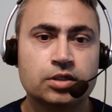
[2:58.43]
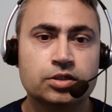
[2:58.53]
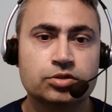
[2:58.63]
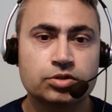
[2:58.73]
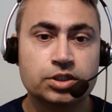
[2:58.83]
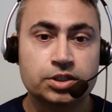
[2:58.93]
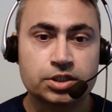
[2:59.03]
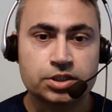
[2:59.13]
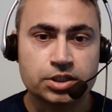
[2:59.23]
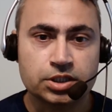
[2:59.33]
So
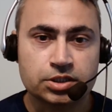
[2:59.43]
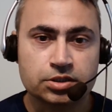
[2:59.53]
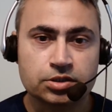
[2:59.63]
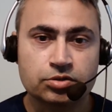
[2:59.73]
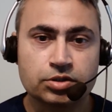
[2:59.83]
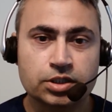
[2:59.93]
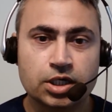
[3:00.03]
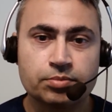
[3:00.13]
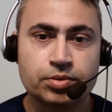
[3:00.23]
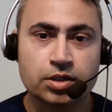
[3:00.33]
interest rates going
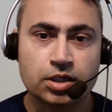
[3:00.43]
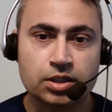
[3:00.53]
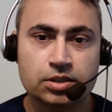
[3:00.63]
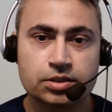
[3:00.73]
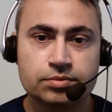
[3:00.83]
up or not,